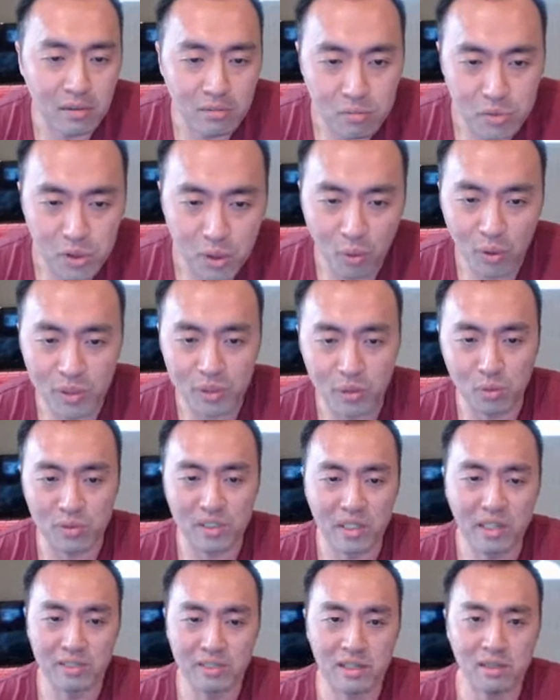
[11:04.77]
you don't want those
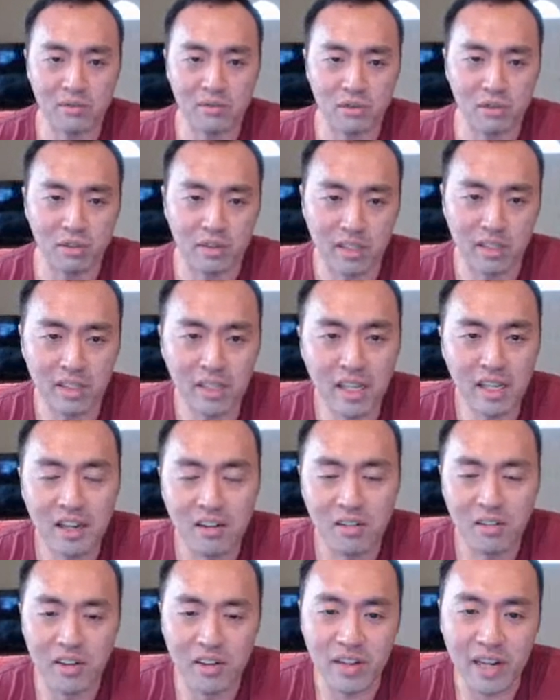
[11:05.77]
guys, obviously,
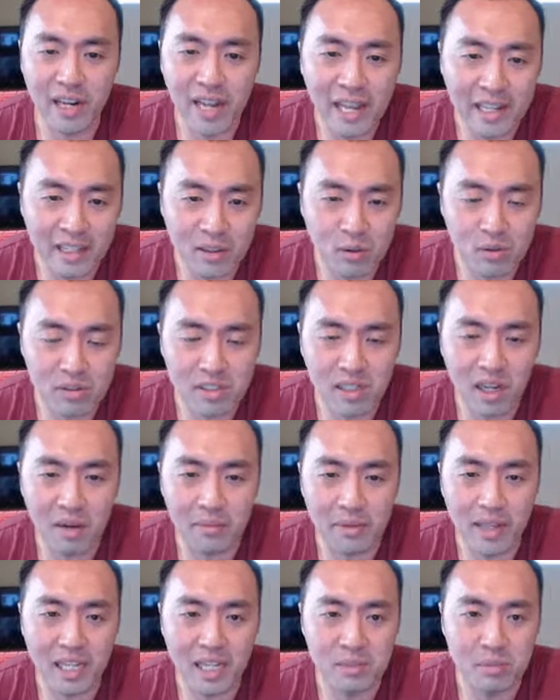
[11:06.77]
right? You're not adding those
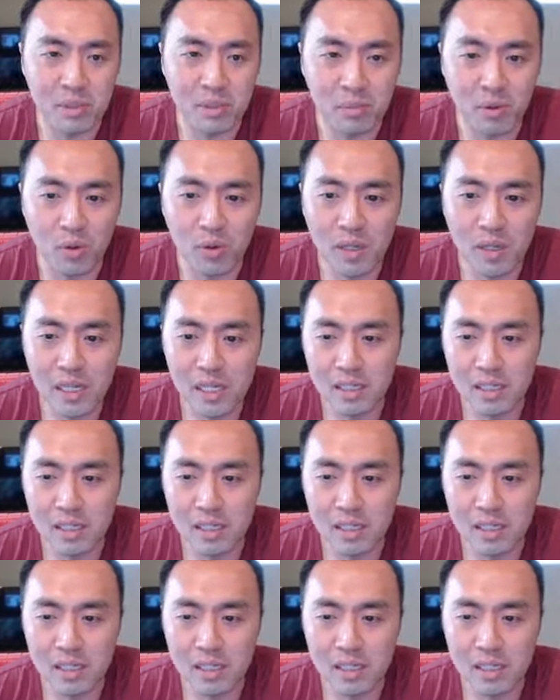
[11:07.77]
Comcast people.